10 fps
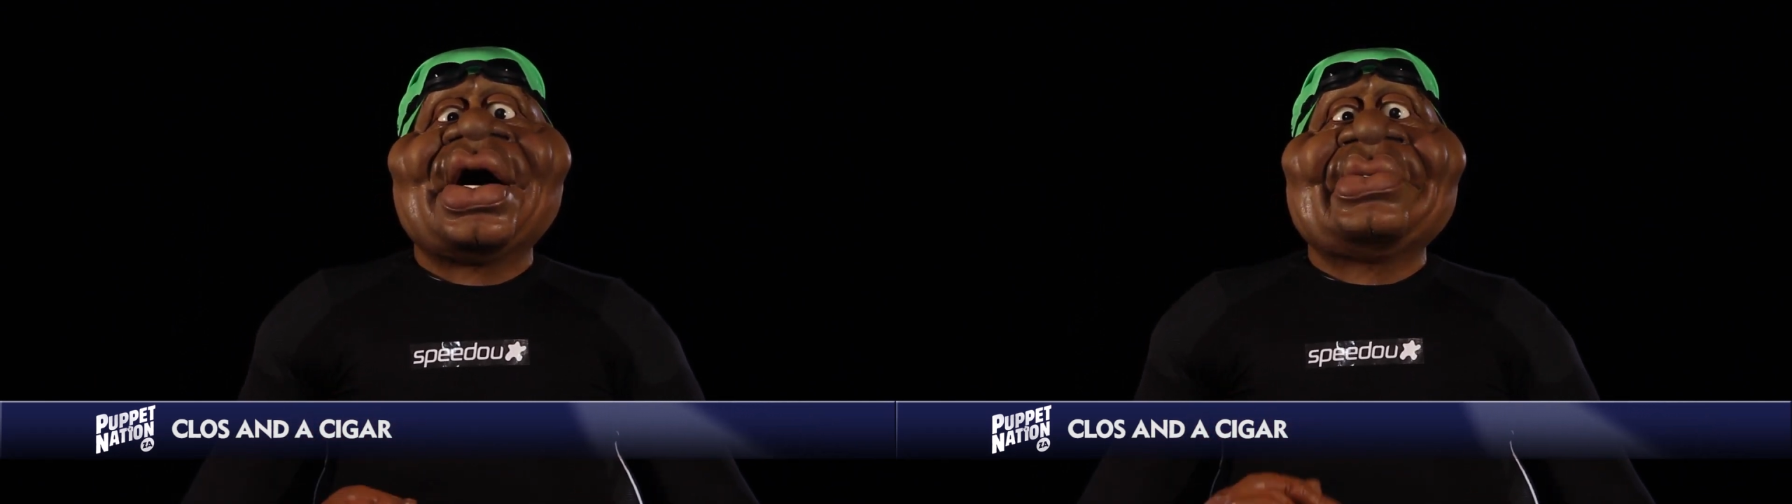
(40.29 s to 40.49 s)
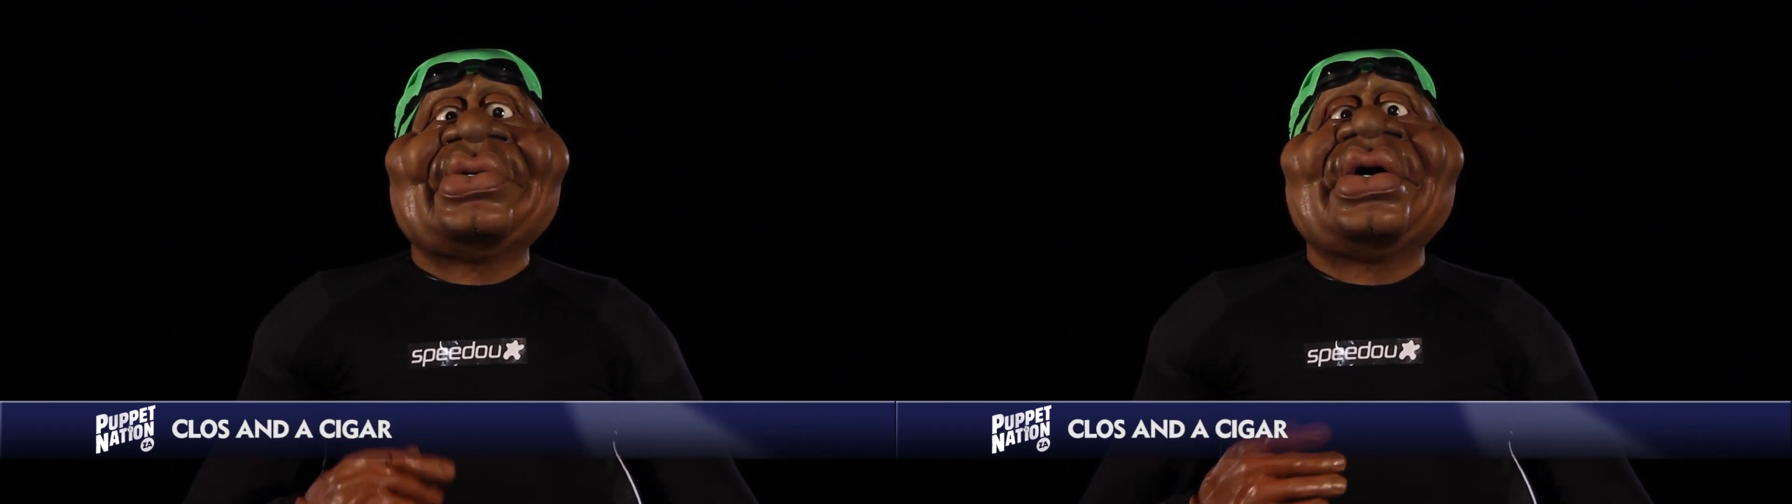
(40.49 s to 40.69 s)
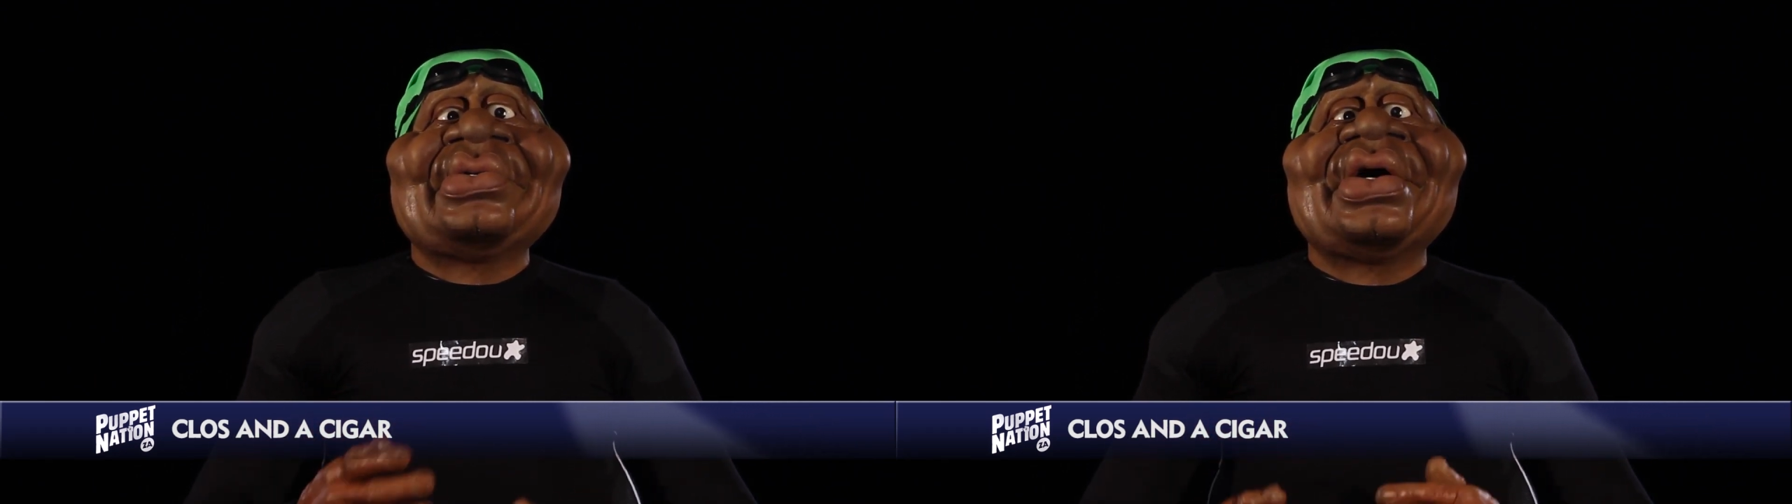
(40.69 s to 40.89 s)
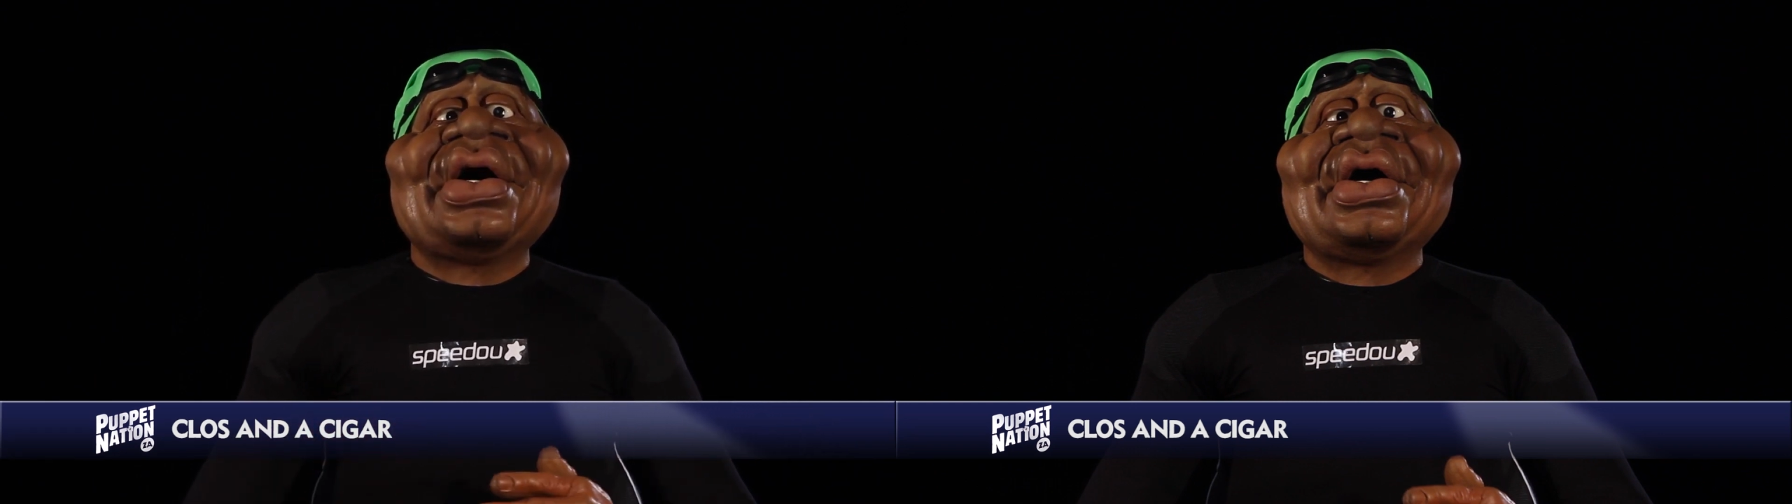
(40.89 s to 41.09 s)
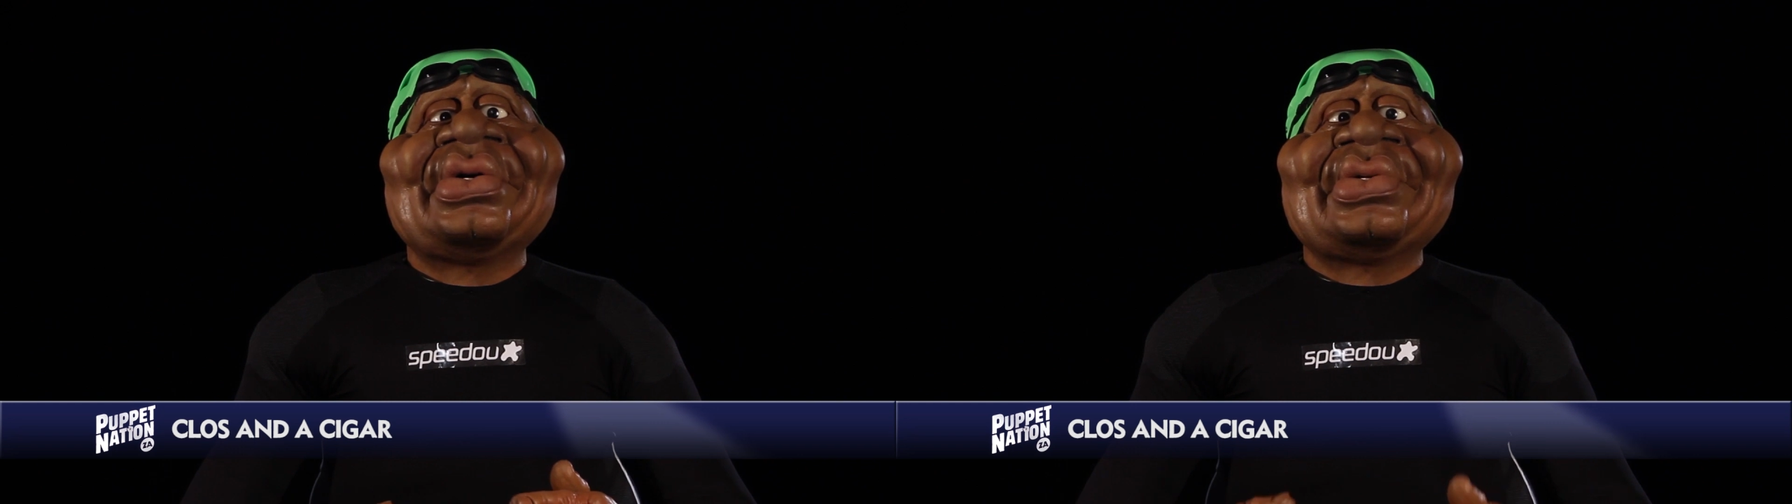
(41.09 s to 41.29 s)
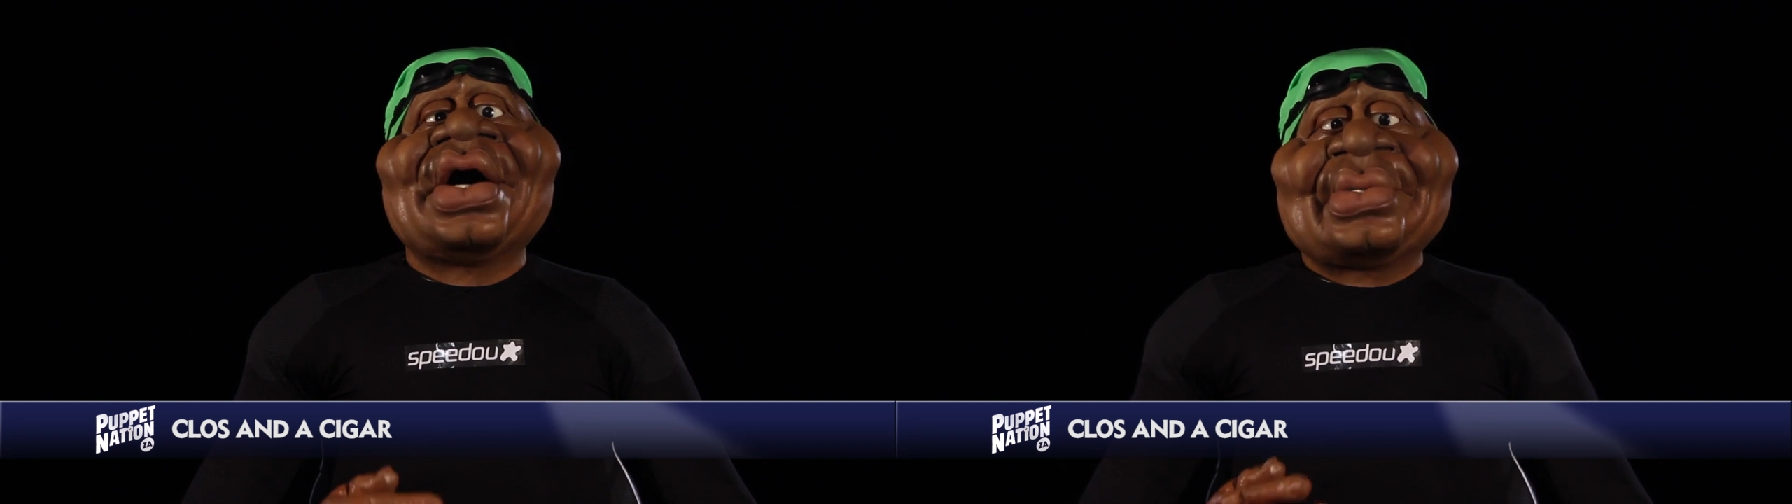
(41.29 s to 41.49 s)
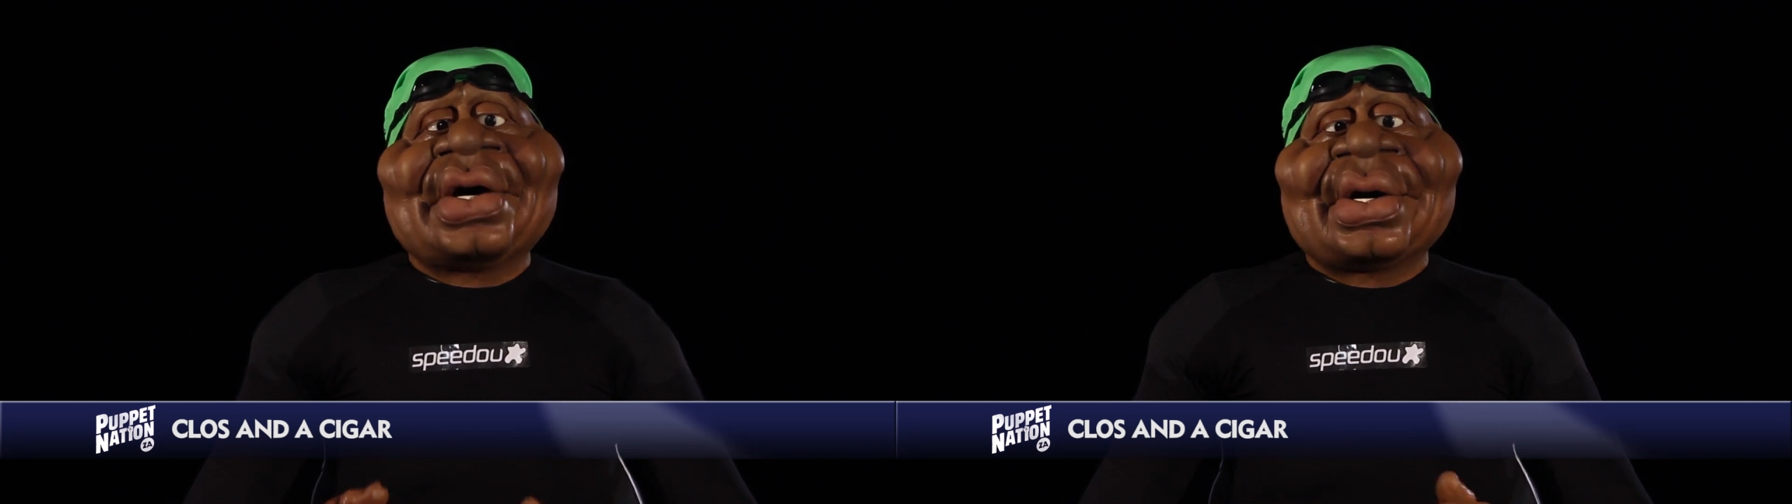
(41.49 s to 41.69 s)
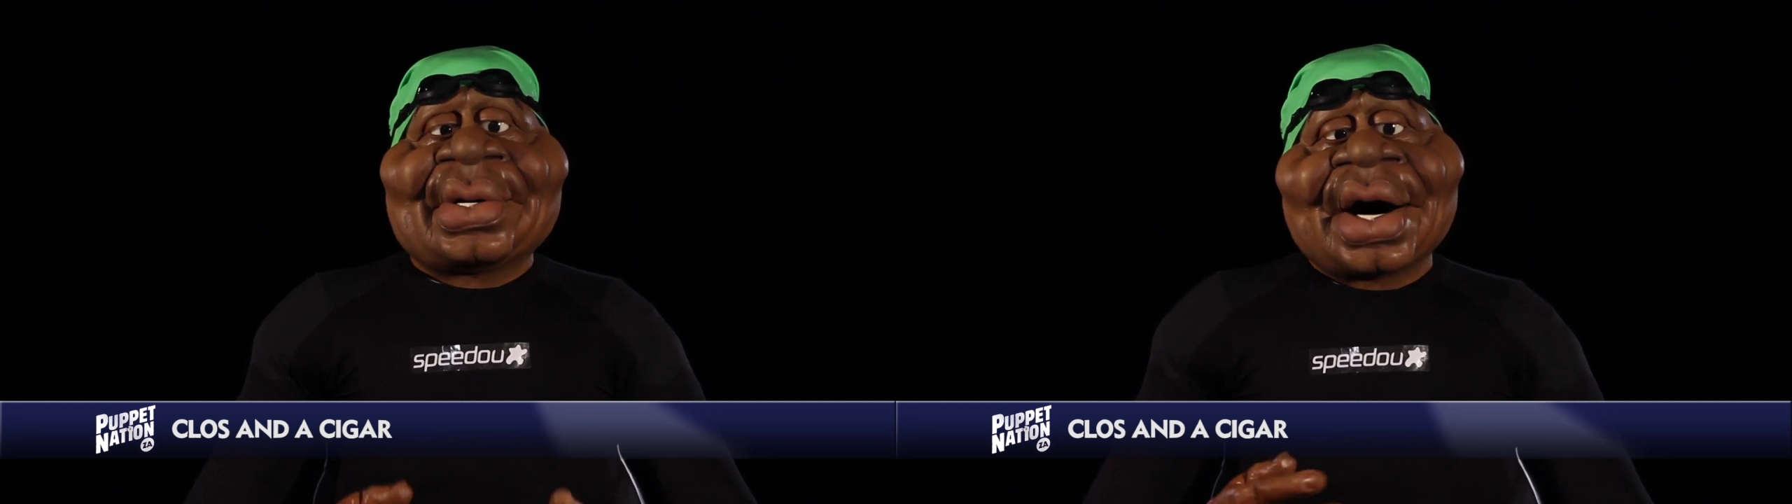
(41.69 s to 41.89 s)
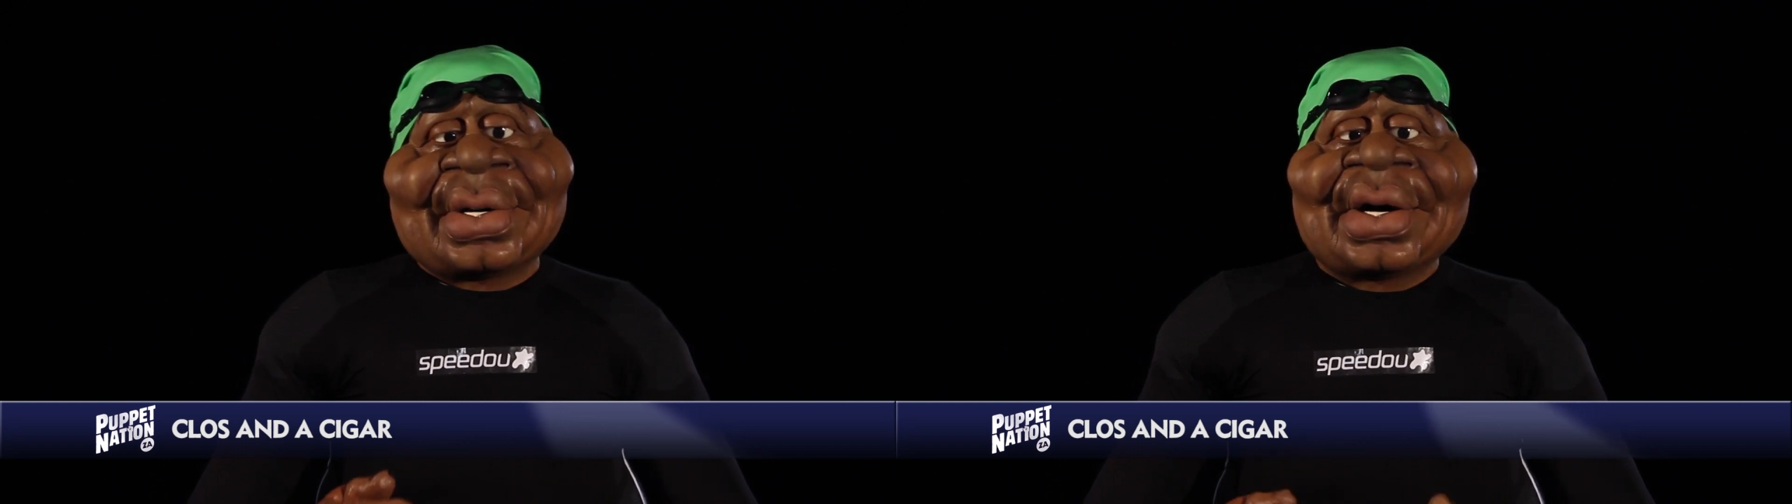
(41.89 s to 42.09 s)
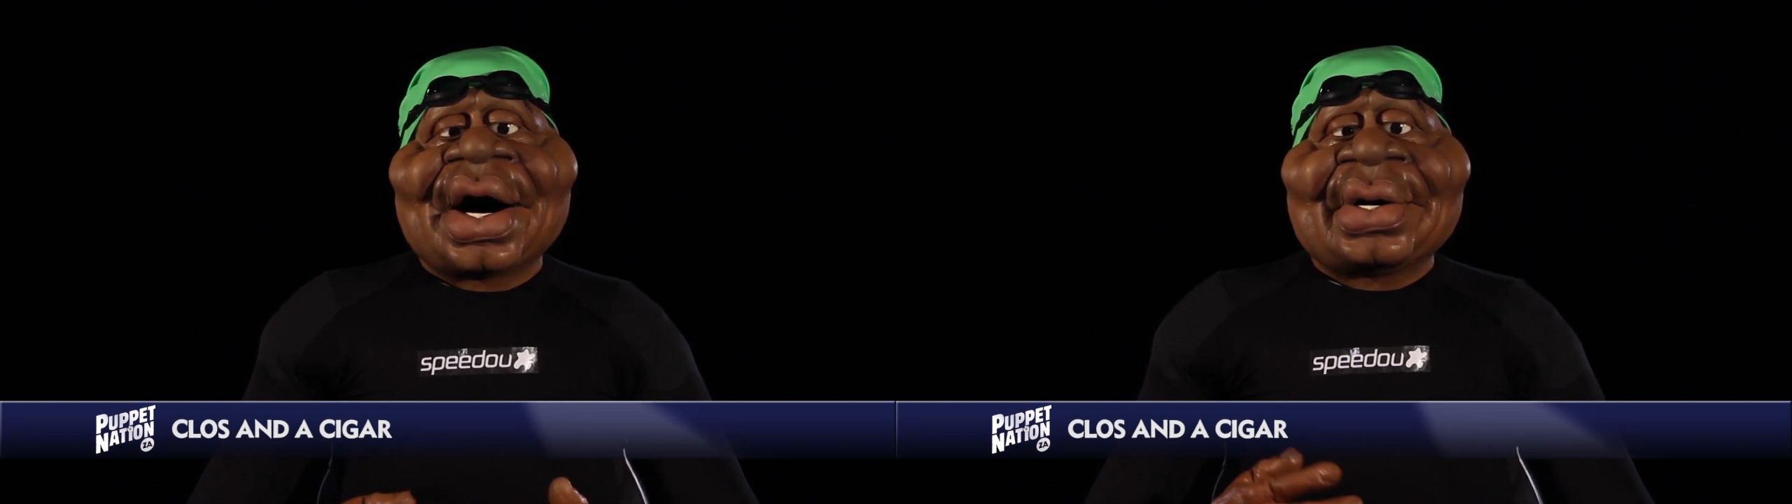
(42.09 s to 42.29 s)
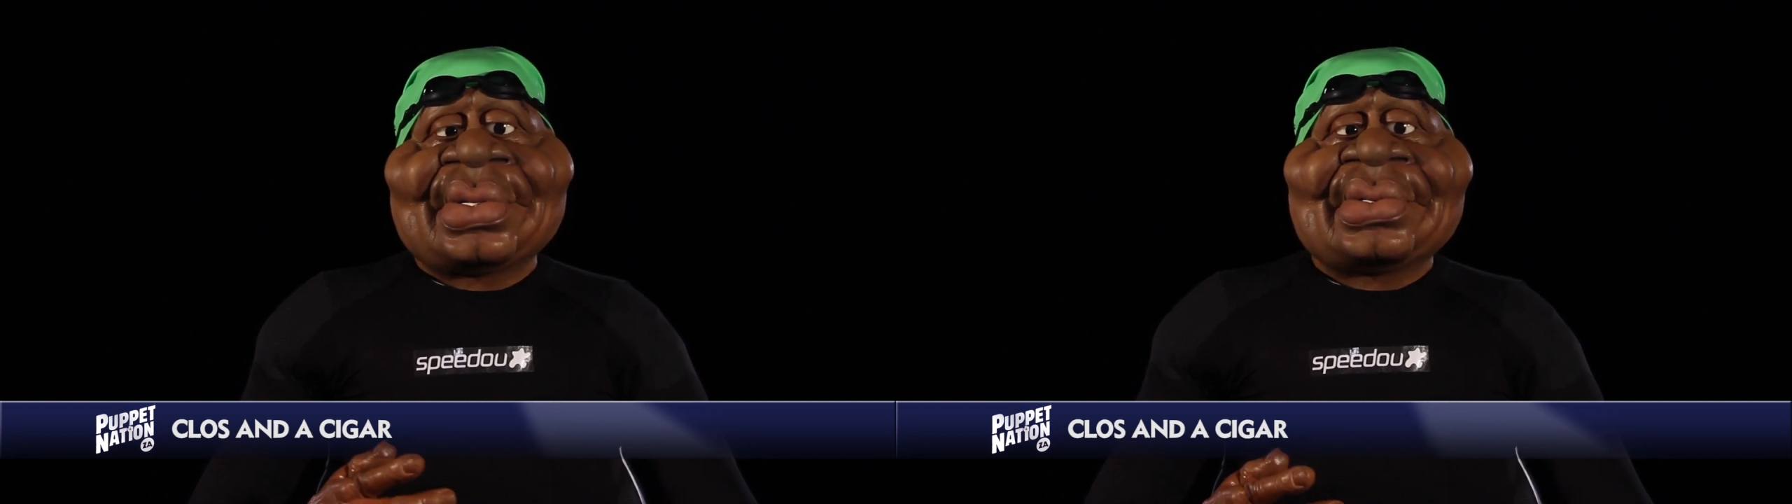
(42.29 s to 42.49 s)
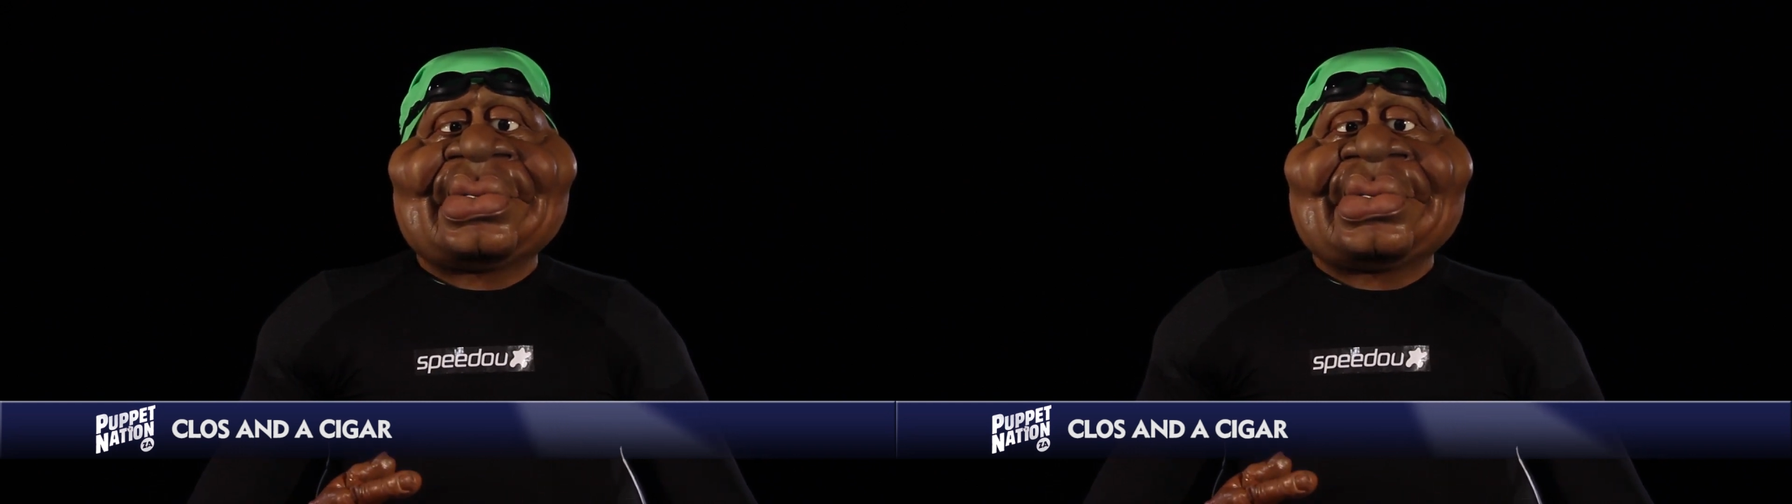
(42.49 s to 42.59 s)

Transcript: the victor ludorum of us all,